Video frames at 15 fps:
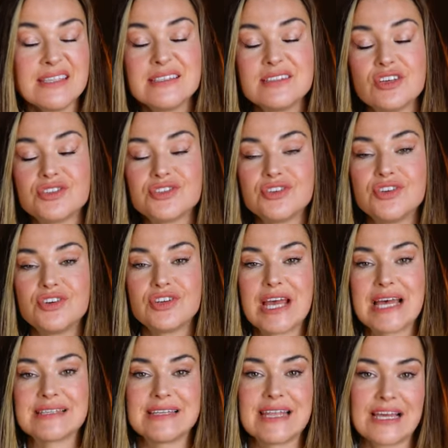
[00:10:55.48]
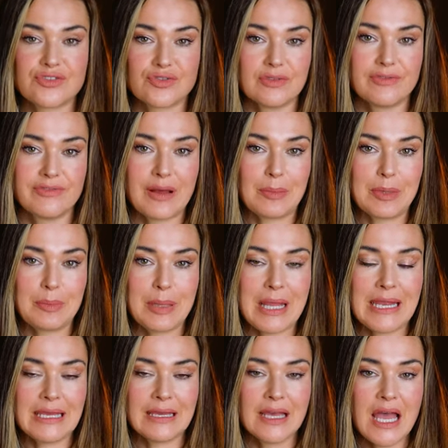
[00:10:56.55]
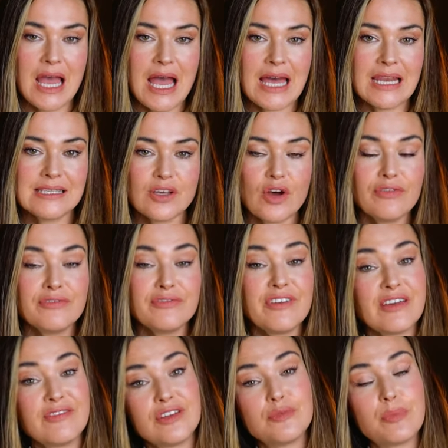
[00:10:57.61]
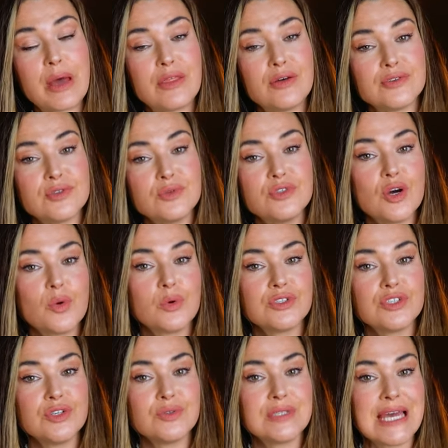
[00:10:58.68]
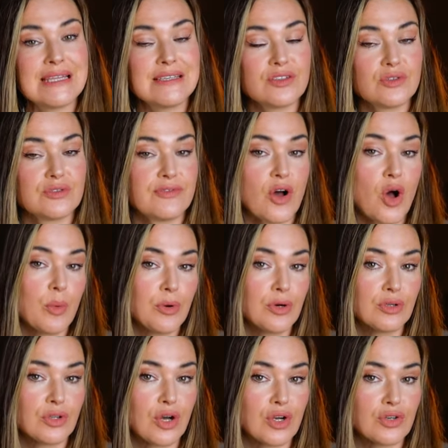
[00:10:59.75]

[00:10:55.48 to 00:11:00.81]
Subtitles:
This is also known as natural family planning, and is often favoured by those who don't want to use any sort of hormonal